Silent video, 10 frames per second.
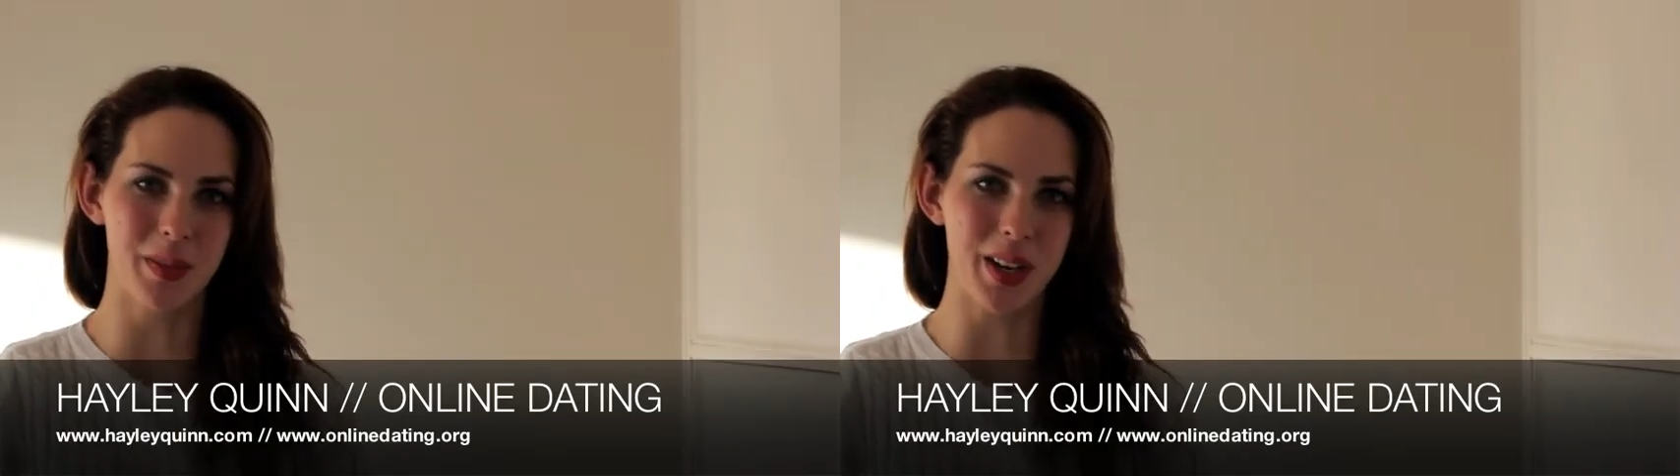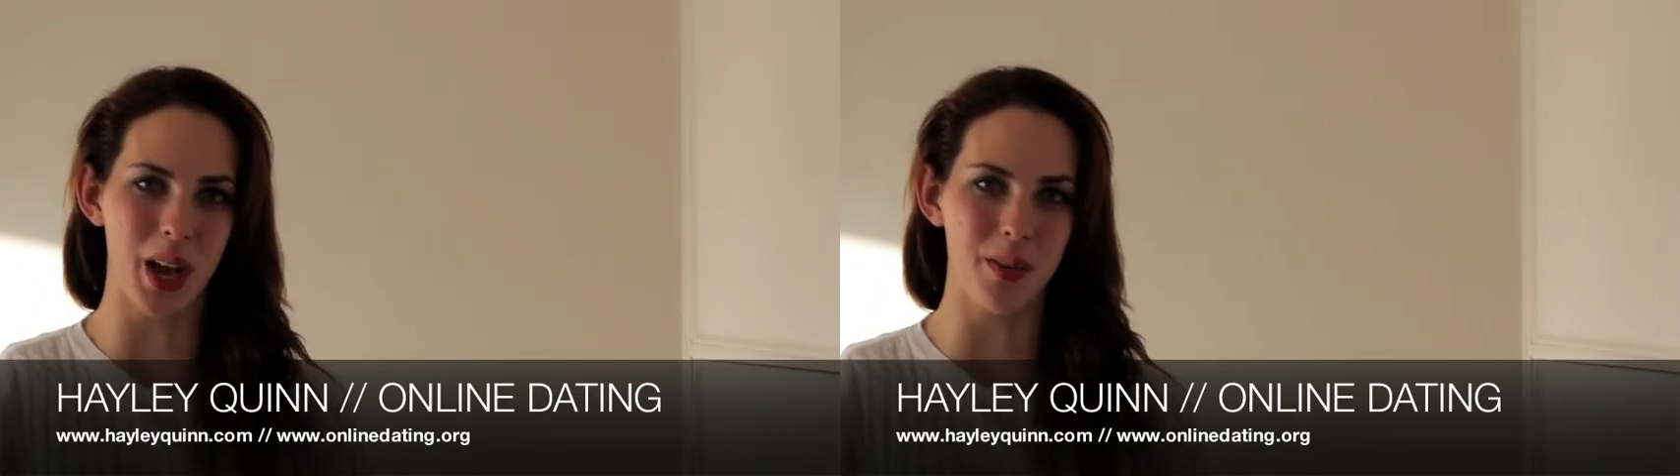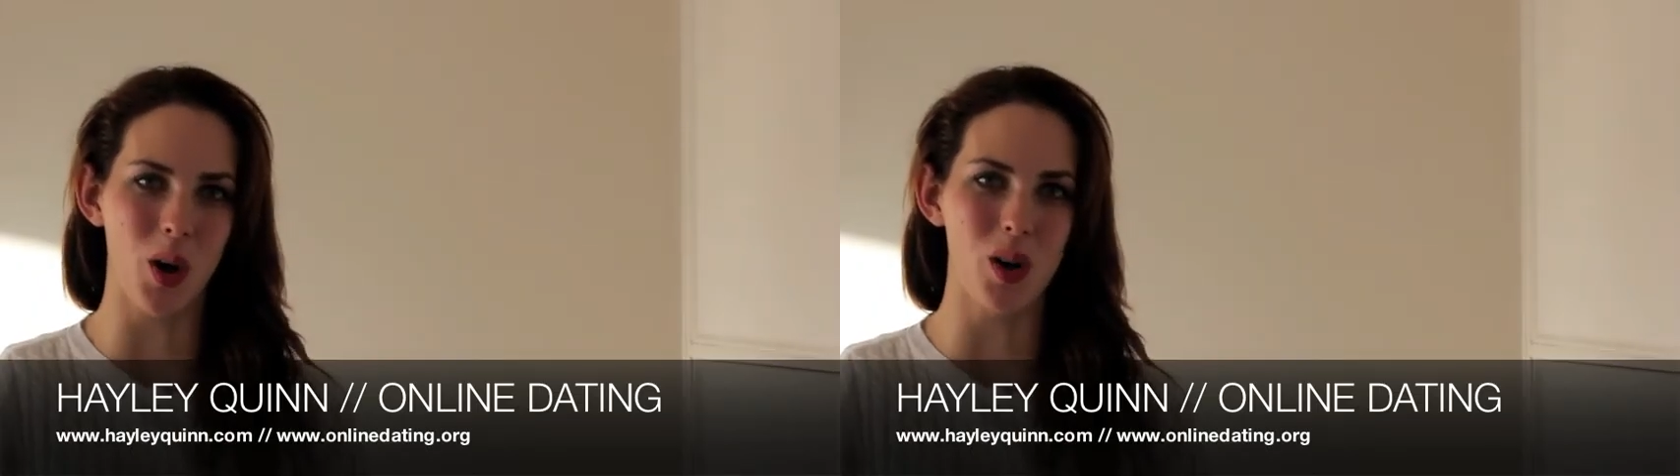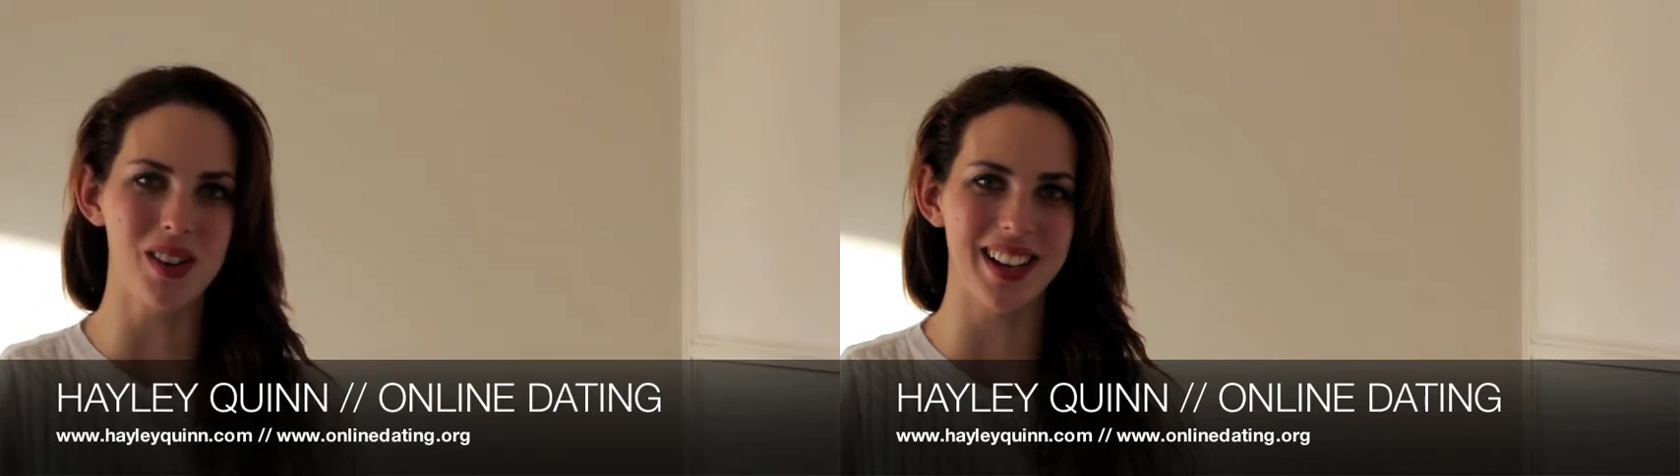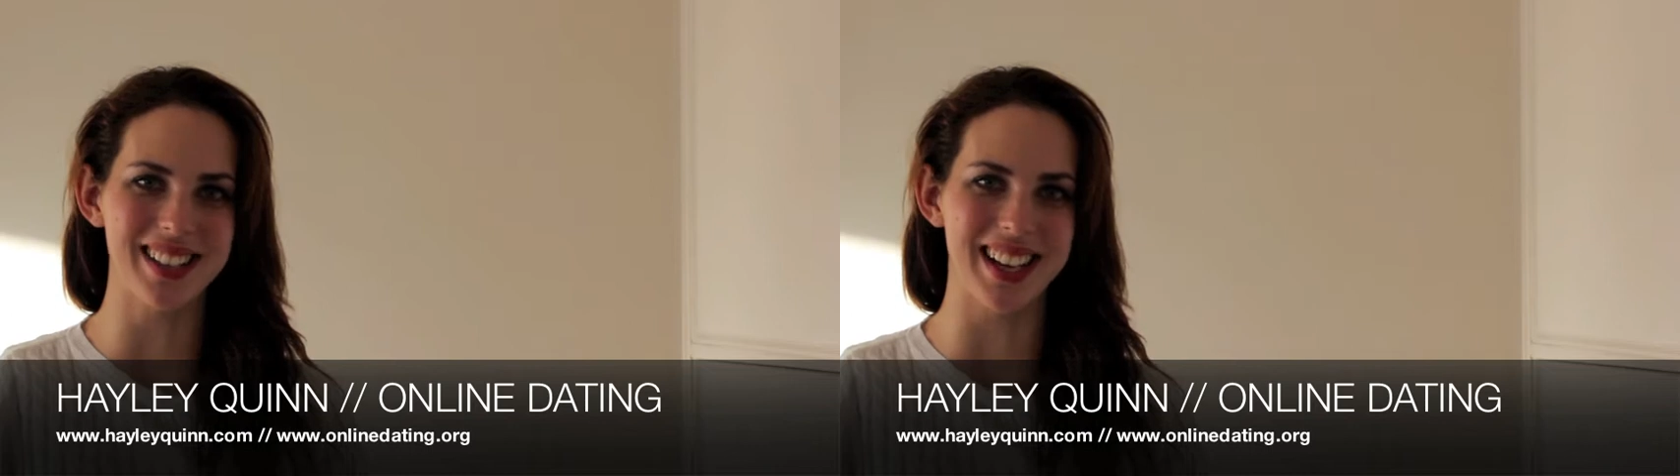video for
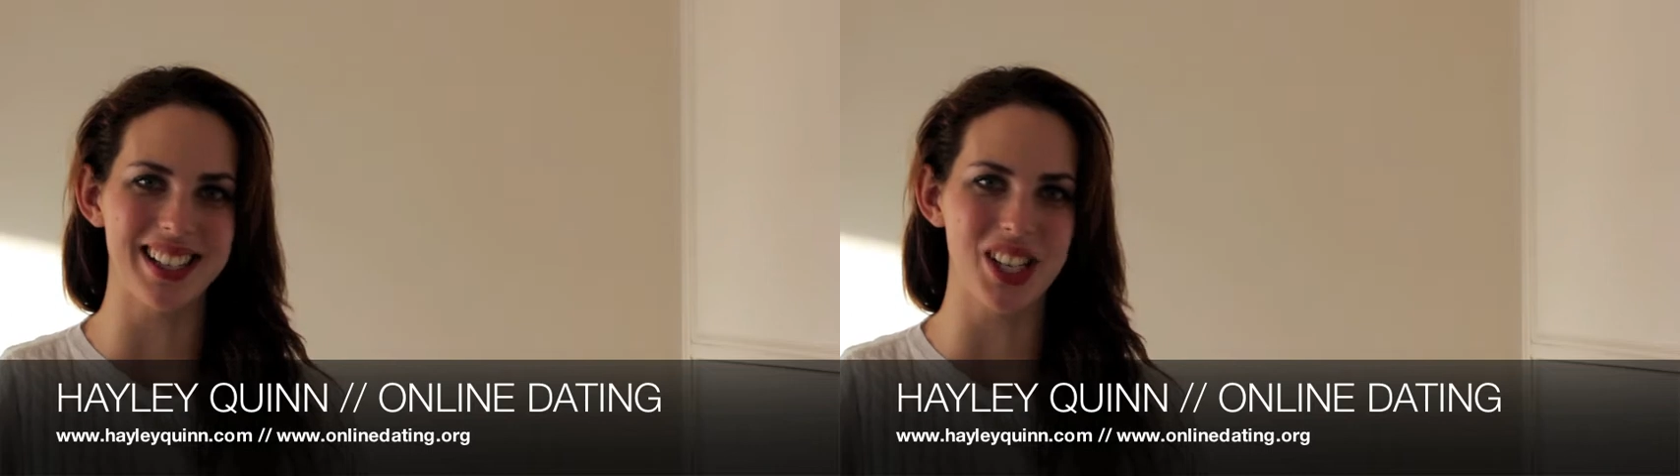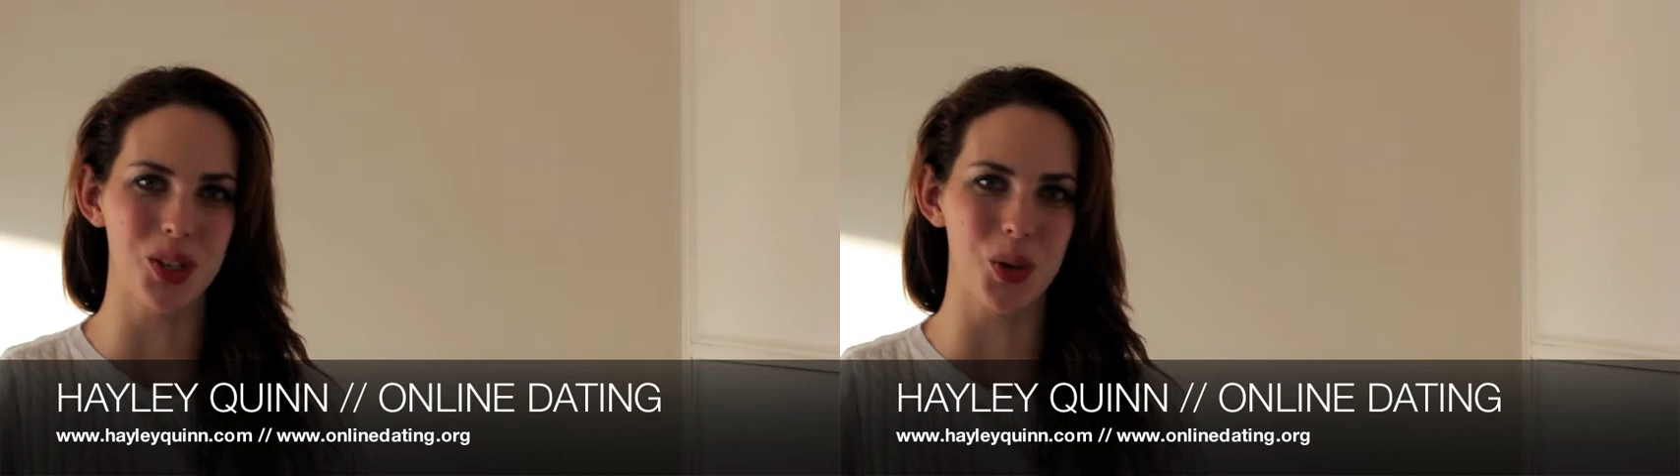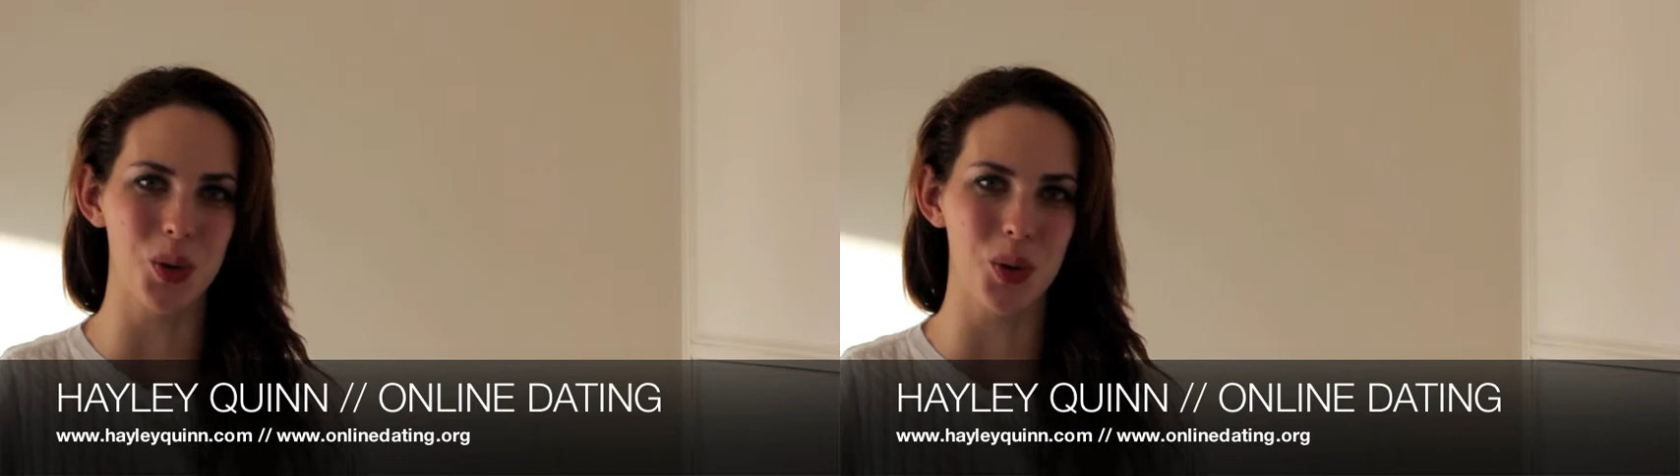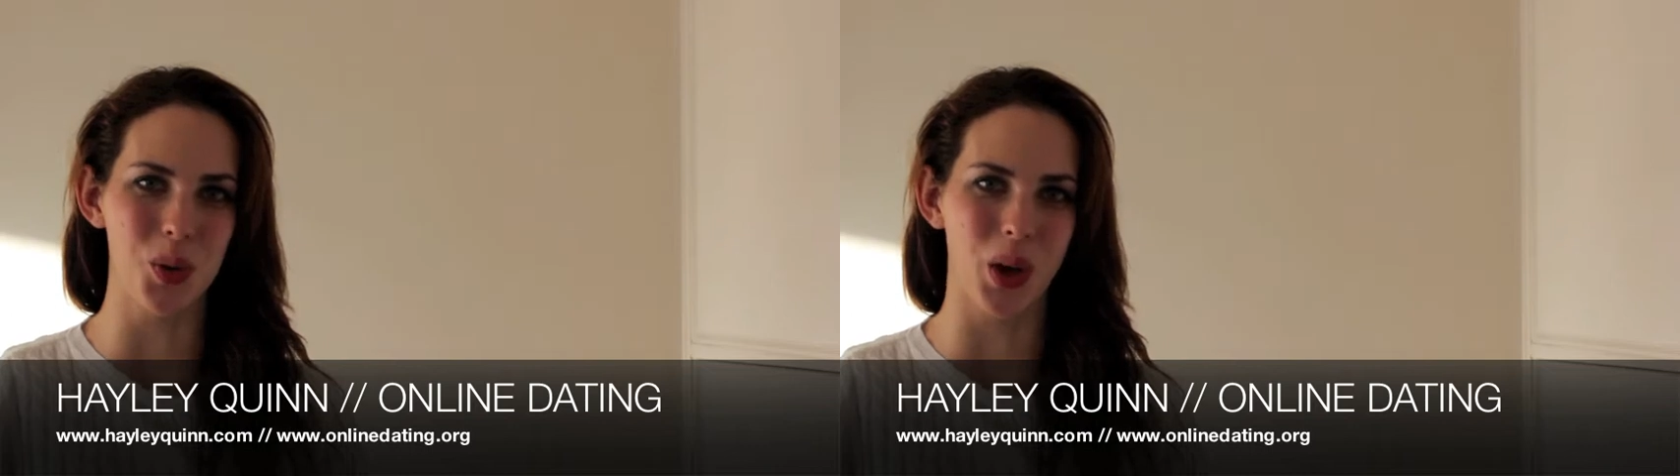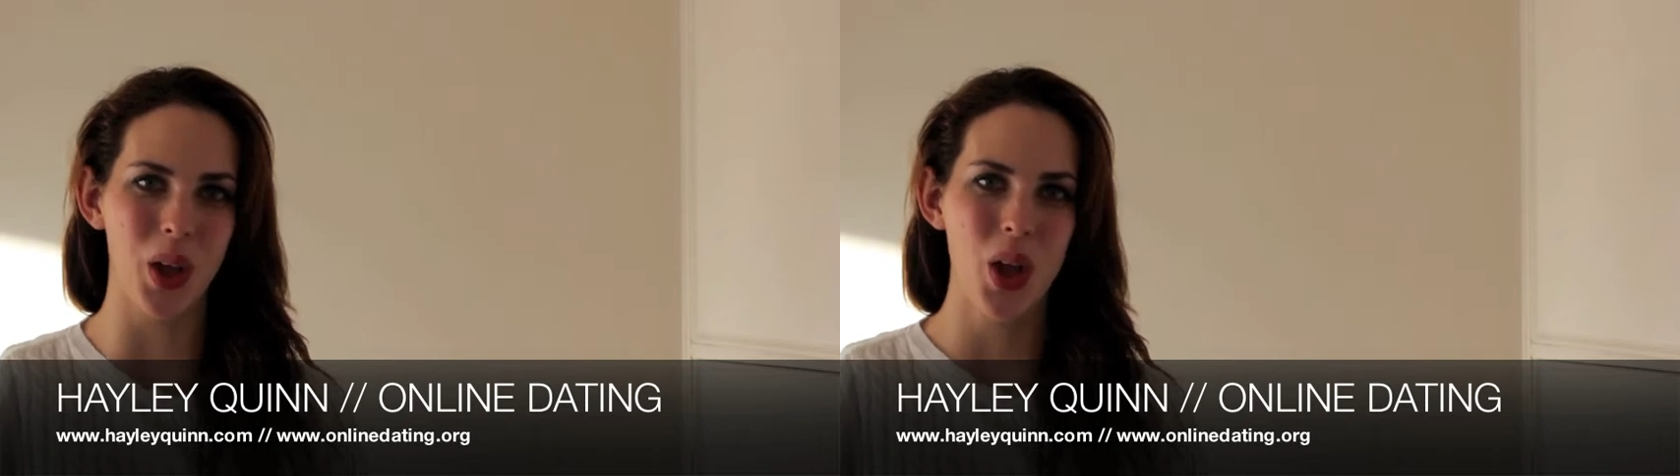onlinedating.org